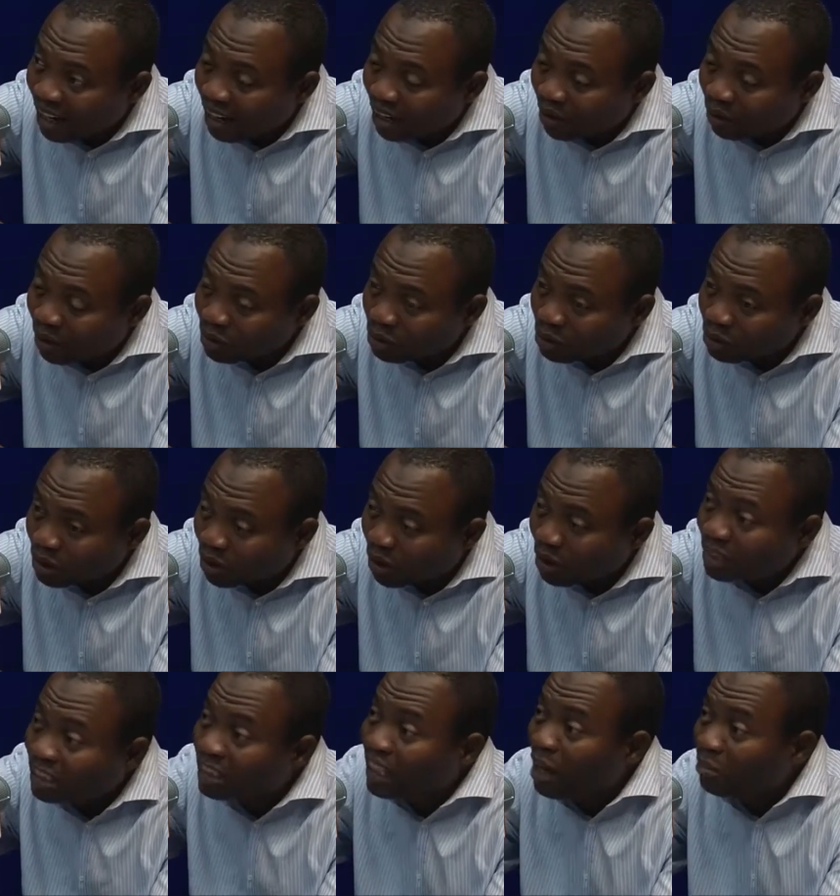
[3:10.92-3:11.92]
what do we call
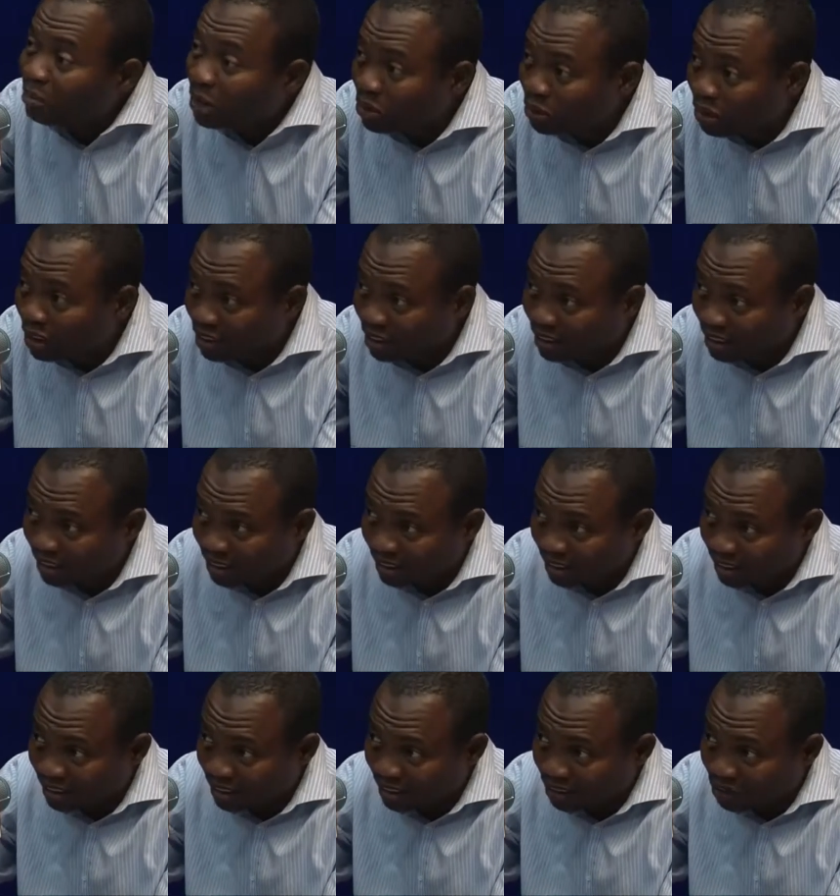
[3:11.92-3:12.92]
it, stamp duties,
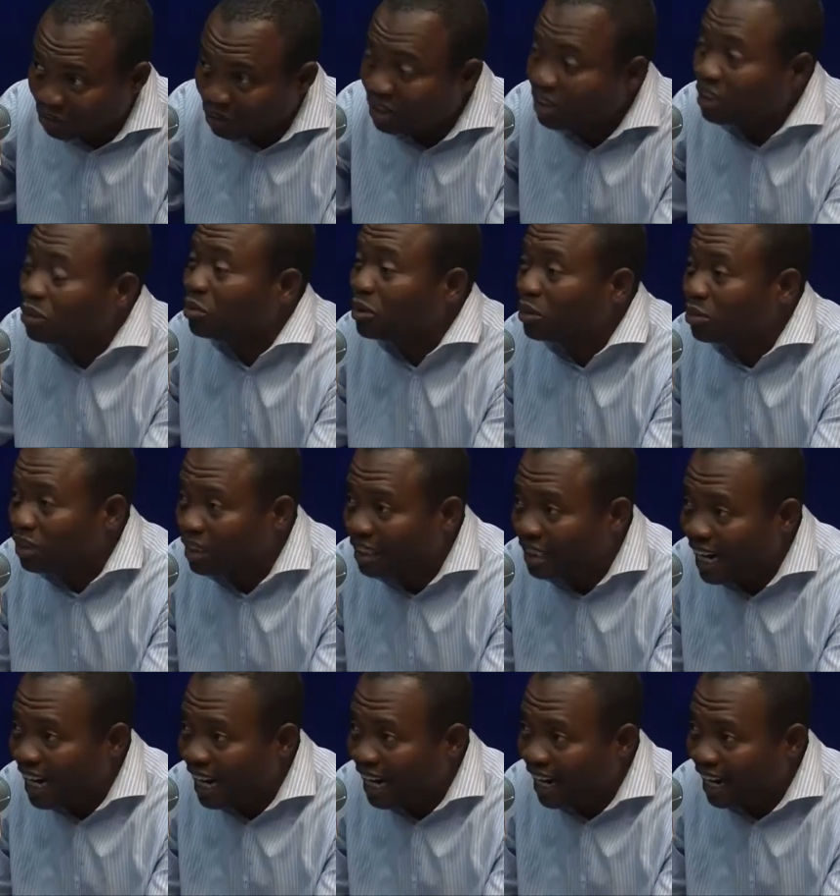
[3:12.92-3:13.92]
which is 15
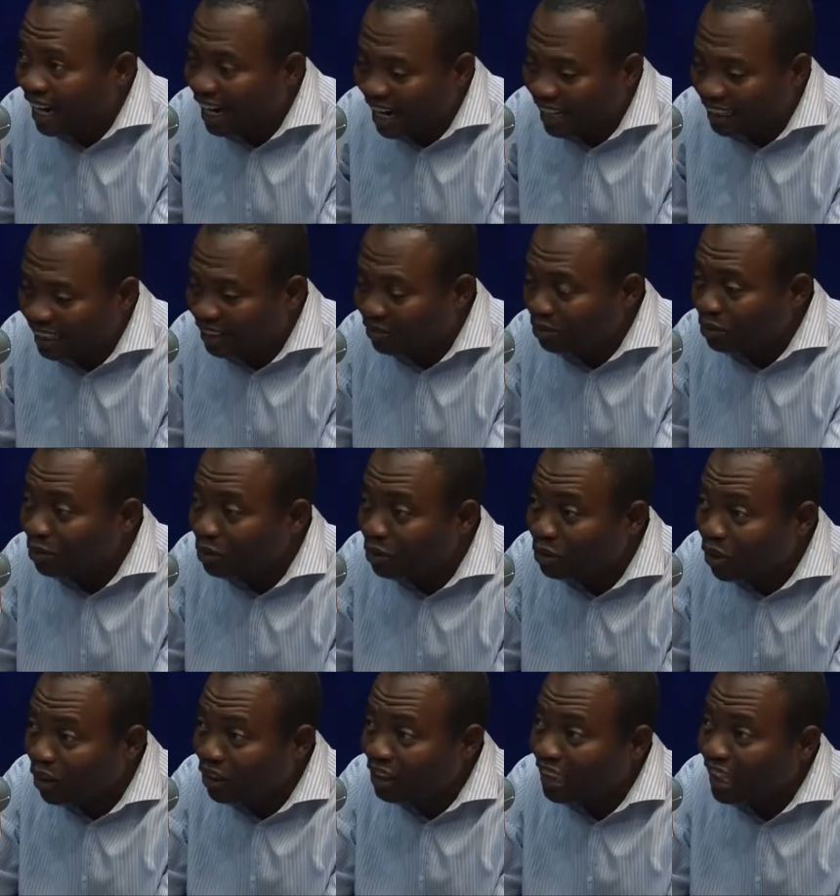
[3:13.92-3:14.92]
naira. And they've even
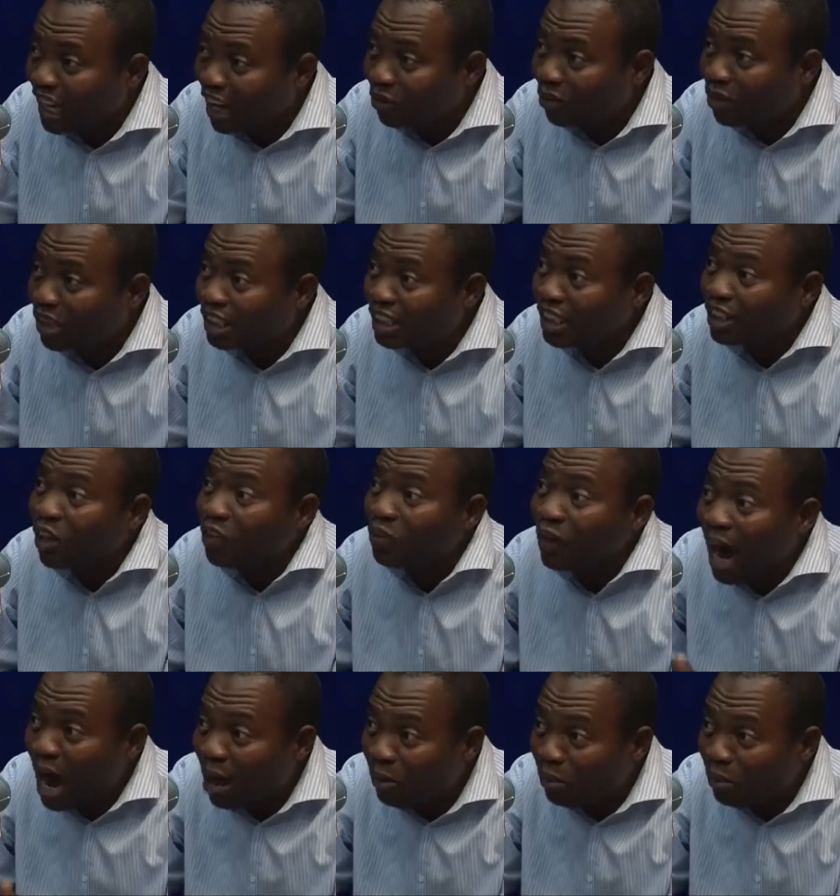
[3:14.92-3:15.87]
done the calculation of how